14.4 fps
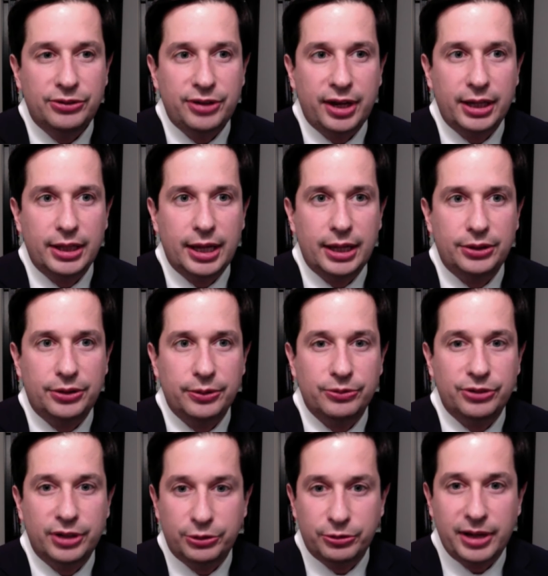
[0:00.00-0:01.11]
saying that
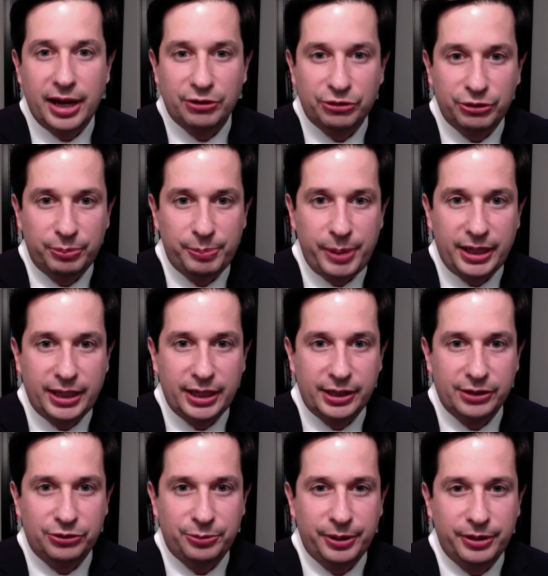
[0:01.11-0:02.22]
there's an international banking
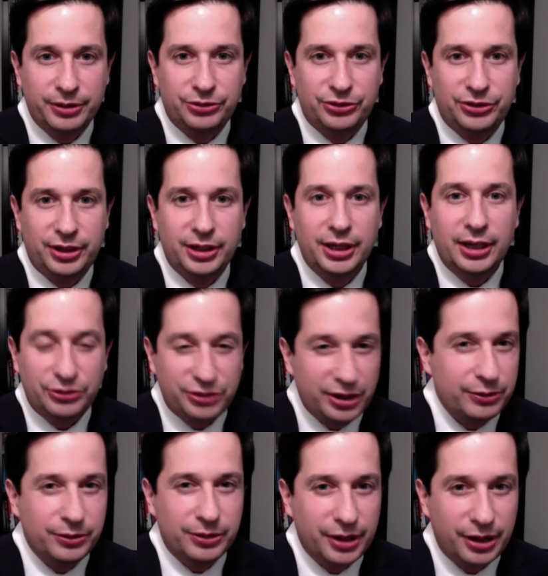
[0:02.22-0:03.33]
conspiracy
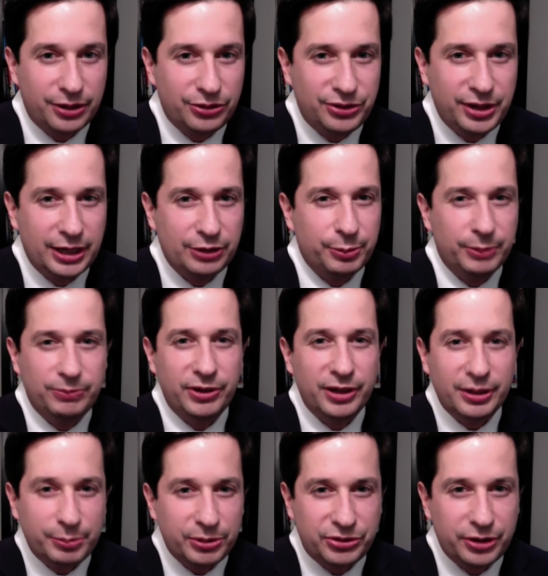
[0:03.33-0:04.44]
centered in the United States. But
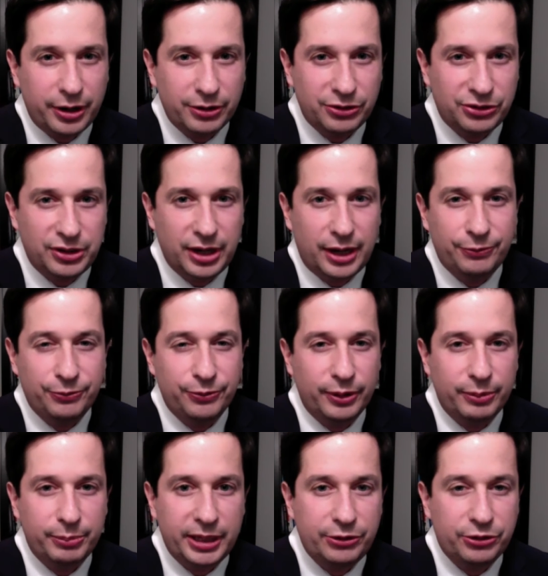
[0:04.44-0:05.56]
very bizarre stuff for
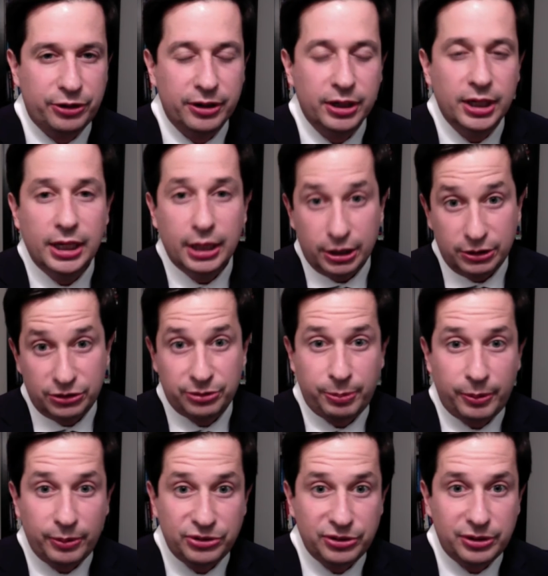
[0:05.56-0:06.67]
a major,
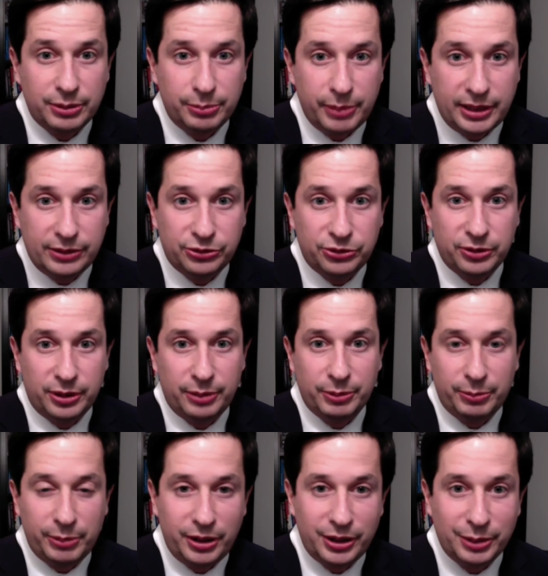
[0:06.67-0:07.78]
supposedly mainstream
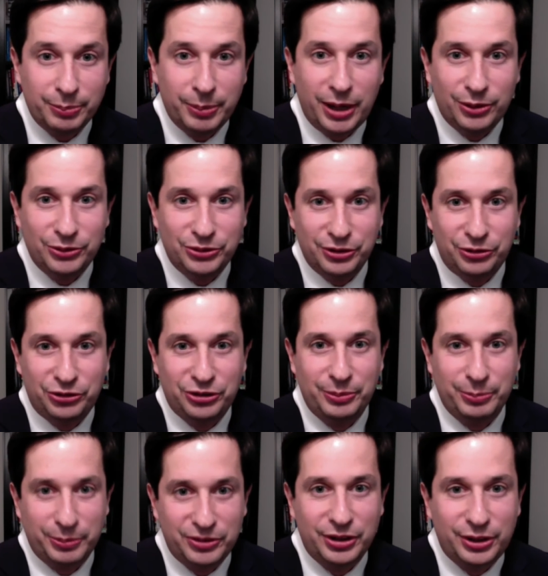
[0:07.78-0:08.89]
American
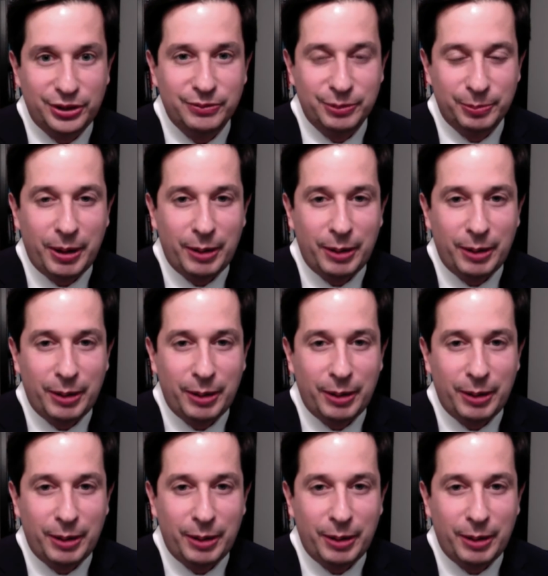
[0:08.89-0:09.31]
politician, particularly